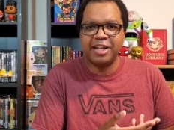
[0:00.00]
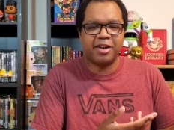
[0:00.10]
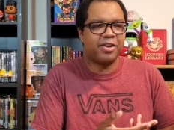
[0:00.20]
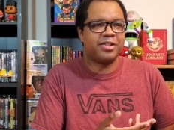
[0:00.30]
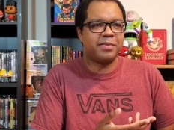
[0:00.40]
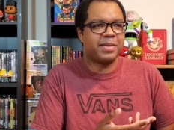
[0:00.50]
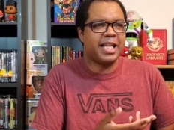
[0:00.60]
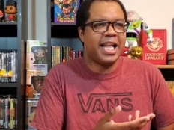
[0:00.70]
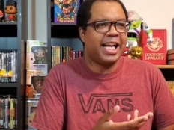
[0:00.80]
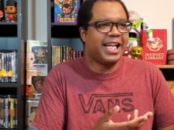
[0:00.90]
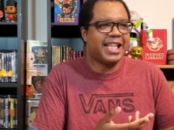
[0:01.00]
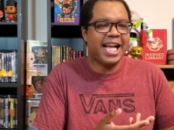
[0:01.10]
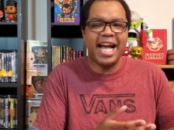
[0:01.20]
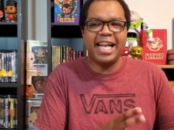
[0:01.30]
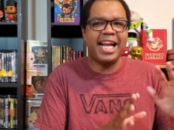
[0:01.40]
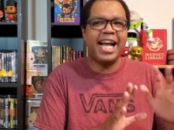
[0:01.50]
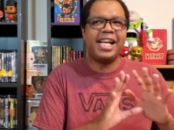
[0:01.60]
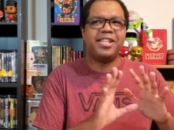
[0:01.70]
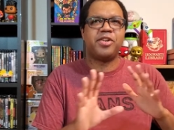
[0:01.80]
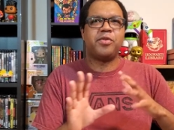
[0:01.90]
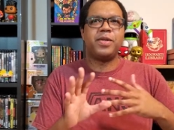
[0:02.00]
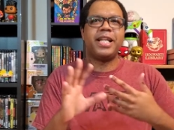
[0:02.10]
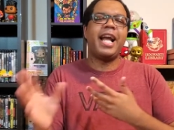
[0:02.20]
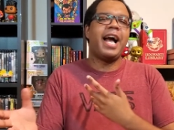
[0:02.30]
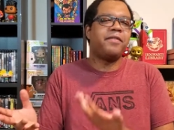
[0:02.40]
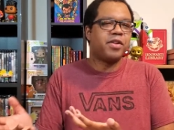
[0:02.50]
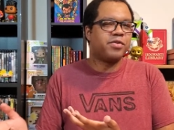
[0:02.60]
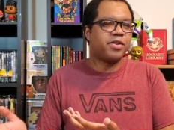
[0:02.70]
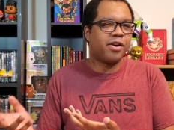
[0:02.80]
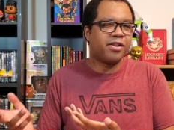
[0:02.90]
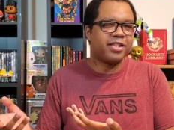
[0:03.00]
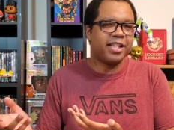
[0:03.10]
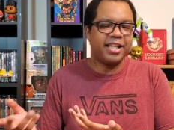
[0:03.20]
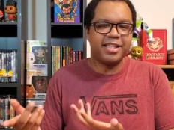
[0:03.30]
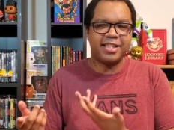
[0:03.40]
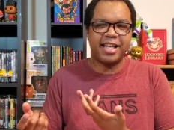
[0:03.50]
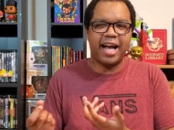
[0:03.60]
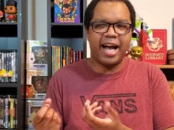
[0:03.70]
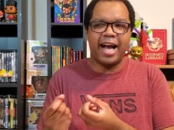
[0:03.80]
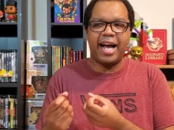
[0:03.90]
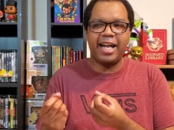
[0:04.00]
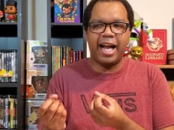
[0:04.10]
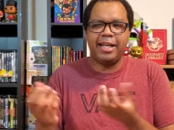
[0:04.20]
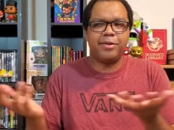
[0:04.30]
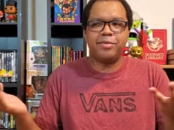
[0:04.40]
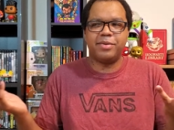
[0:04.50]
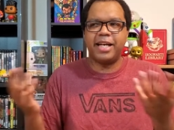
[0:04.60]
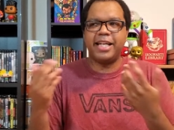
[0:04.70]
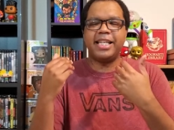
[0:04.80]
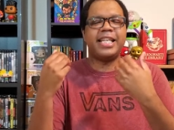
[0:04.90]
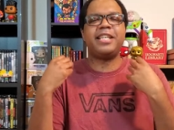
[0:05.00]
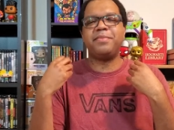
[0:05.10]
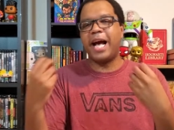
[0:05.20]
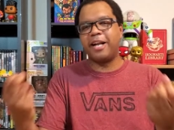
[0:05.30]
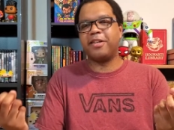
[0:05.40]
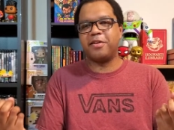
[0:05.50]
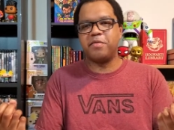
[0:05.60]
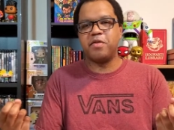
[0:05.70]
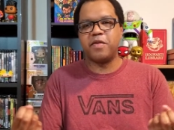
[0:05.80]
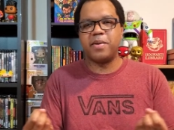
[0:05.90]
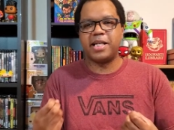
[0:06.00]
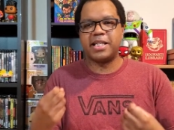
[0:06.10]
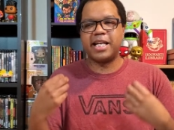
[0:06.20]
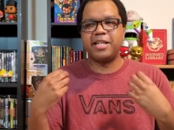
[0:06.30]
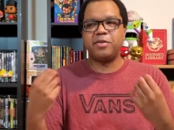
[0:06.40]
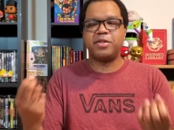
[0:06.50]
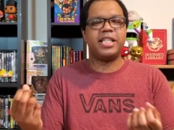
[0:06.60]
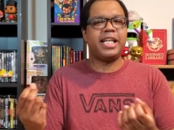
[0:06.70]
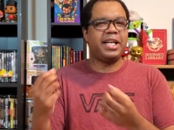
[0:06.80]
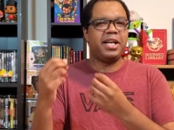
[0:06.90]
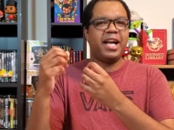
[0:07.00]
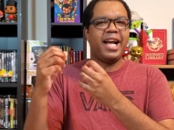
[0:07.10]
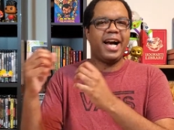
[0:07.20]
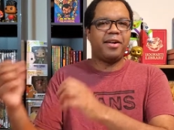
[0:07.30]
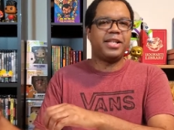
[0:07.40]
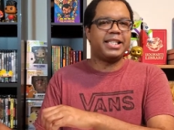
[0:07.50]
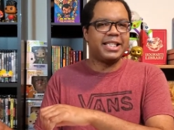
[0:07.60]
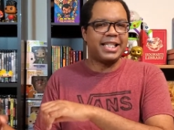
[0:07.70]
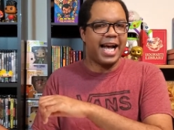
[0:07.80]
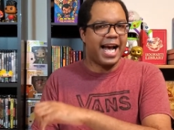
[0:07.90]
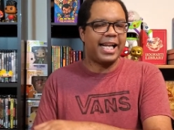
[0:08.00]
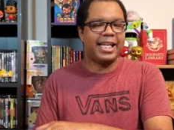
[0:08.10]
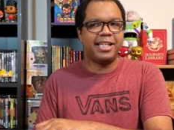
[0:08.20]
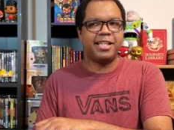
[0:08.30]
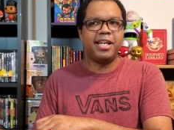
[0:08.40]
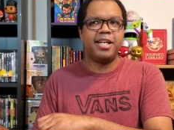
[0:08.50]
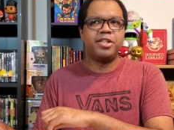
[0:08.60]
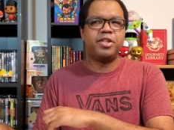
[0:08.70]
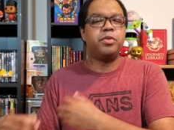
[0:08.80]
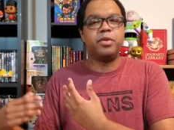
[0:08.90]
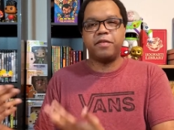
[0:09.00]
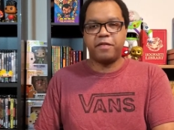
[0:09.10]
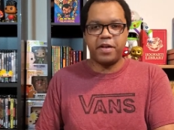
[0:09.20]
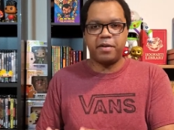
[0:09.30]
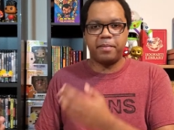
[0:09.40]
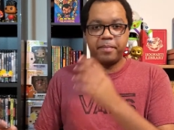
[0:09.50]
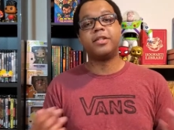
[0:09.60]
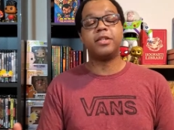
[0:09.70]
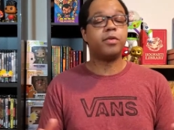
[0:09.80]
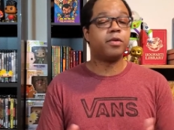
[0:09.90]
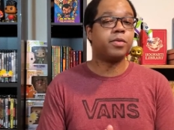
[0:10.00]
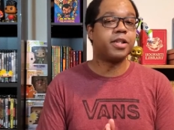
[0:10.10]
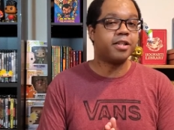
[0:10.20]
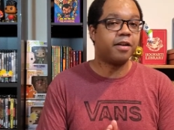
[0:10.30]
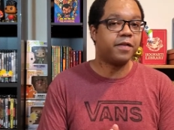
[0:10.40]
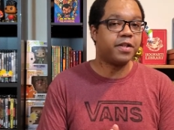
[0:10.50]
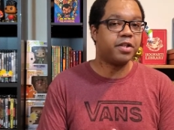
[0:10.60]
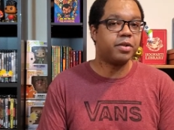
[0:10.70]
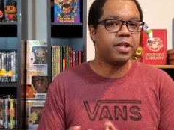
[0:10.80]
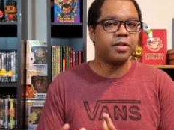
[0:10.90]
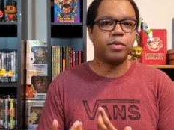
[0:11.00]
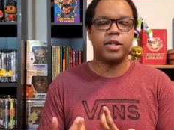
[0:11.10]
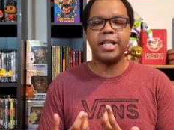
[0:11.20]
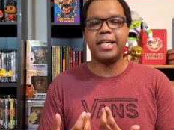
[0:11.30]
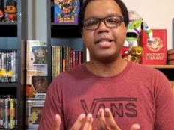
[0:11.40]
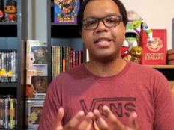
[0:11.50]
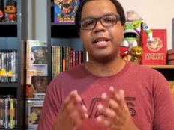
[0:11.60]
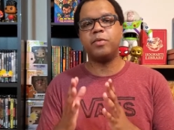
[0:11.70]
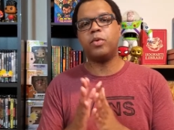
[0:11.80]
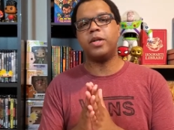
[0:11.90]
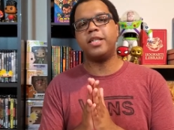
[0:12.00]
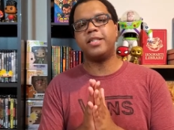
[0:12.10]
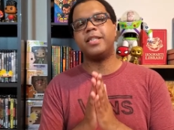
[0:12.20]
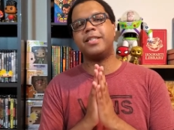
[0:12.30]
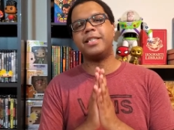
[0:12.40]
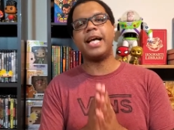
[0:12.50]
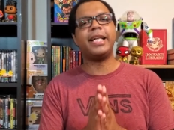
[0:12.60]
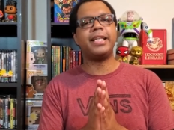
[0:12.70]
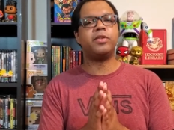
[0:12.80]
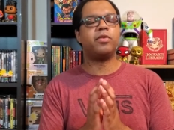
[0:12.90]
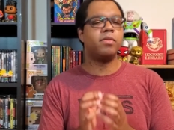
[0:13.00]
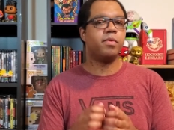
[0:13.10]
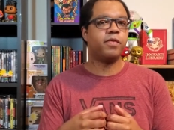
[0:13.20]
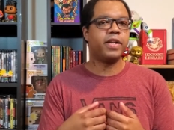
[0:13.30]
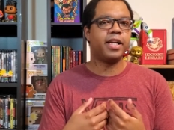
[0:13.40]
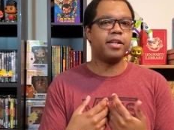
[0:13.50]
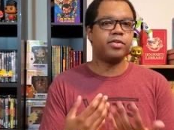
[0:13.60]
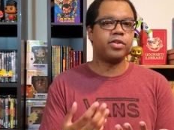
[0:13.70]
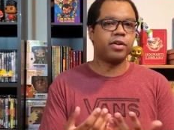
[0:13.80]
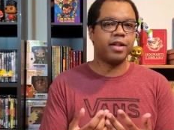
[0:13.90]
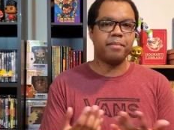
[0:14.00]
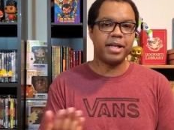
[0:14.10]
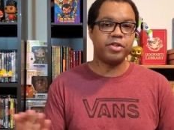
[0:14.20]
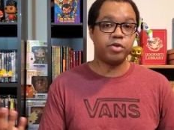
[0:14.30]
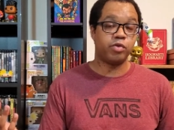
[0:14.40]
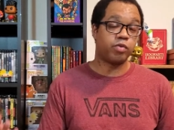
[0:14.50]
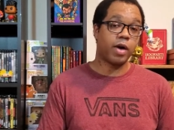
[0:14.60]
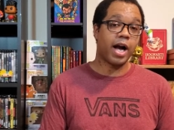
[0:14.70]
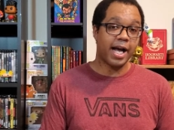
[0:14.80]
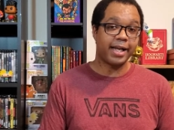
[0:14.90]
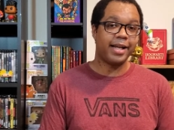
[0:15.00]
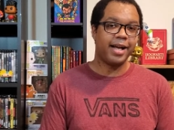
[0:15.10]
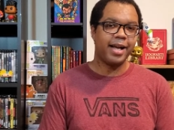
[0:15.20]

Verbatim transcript: or something like that. So when they have those R scenes, it takes me out of the movie, because I don't see how this is adding to the film. So this one was a toughie too. This one is, what is the saddest horror movie that you saw that made you cry?